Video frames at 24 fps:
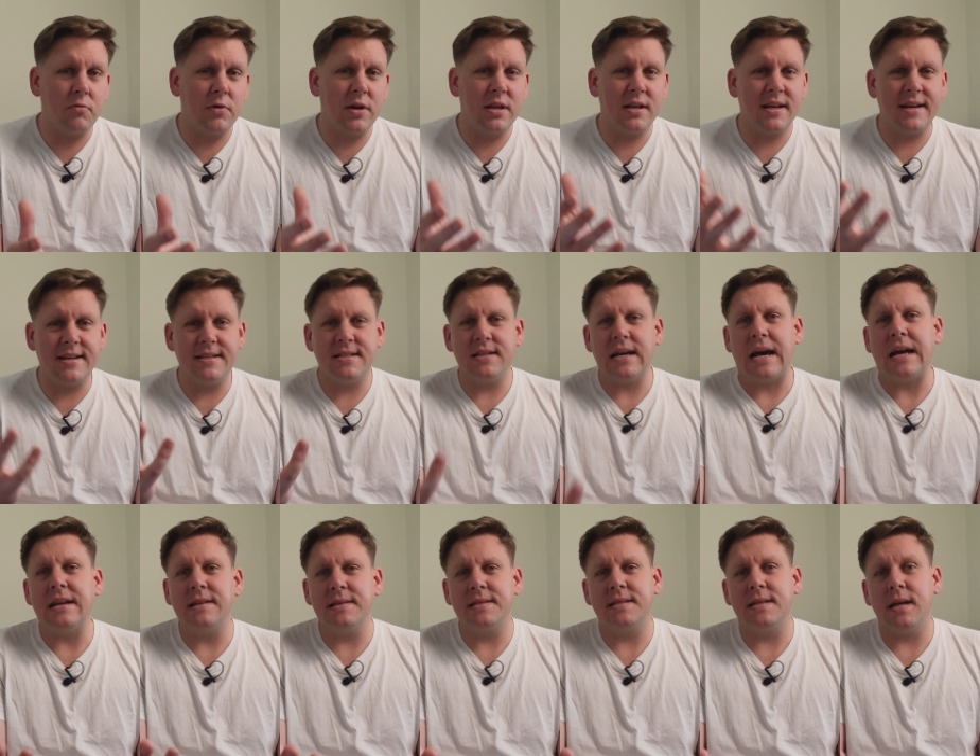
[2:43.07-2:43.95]
we need to
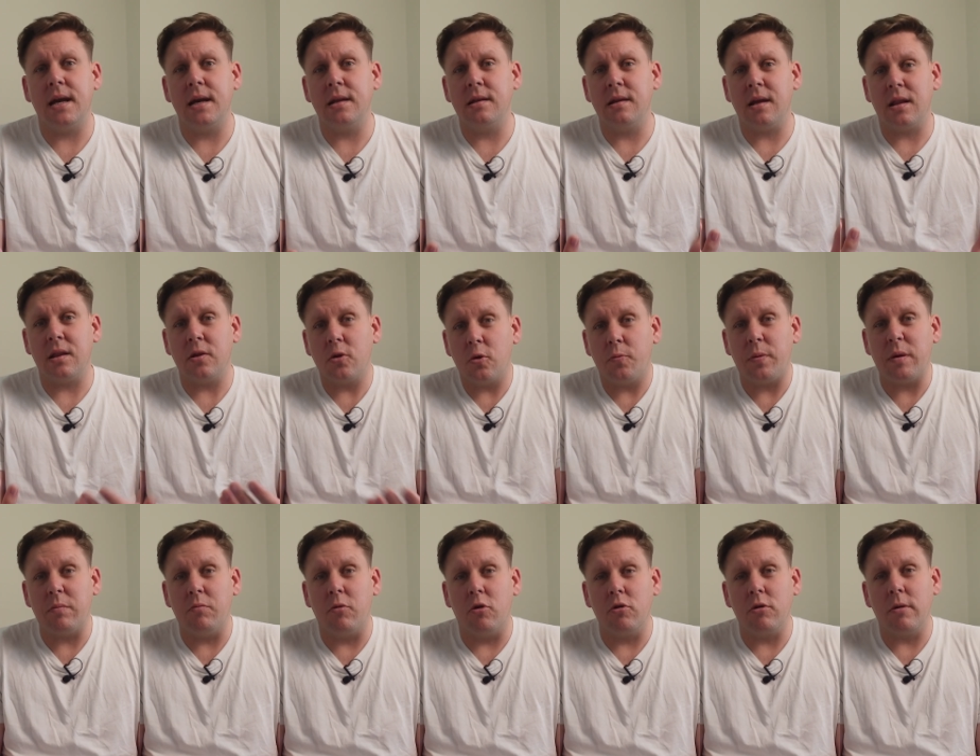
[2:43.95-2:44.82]
understand a little
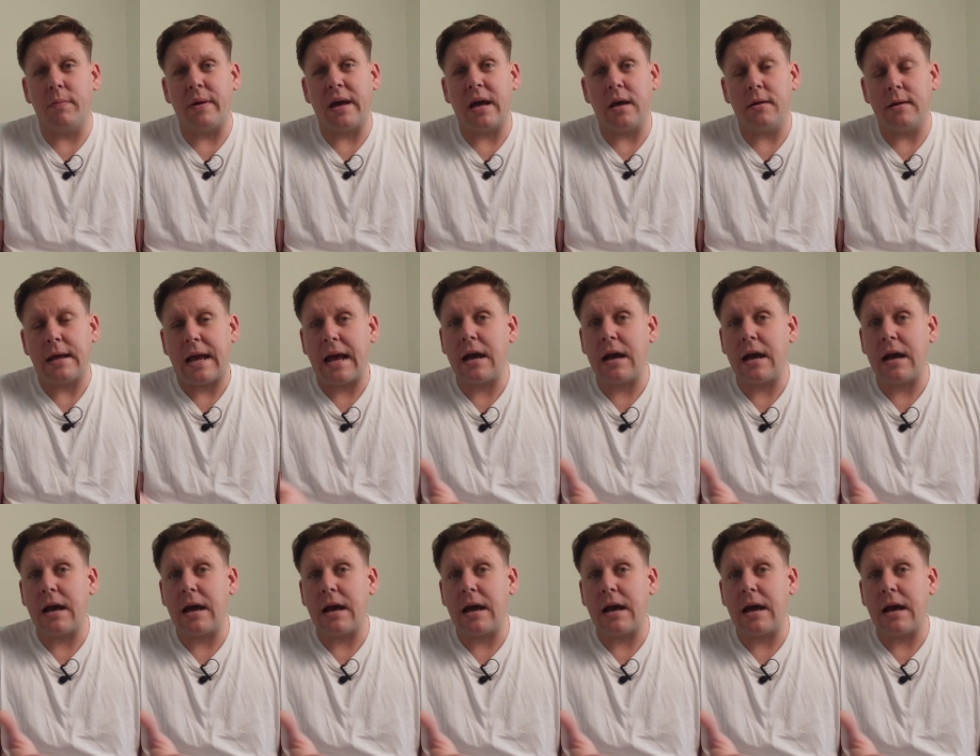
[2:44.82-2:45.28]
bit more about